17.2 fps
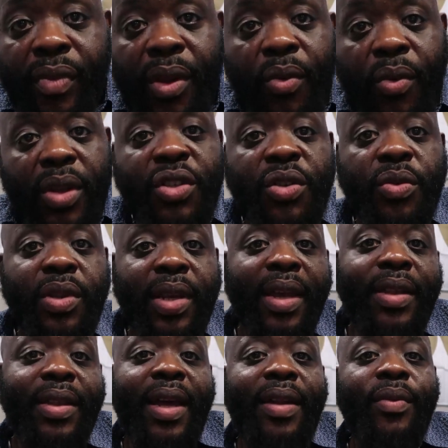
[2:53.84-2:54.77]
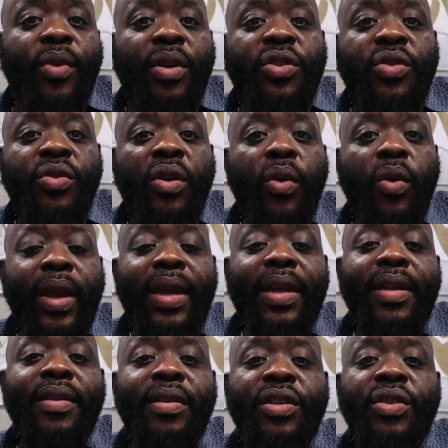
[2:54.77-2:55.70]
once you go
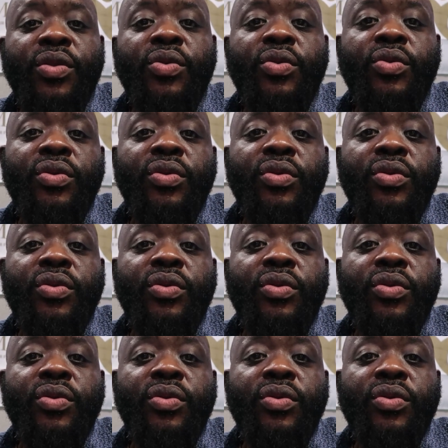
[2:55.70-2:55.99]
into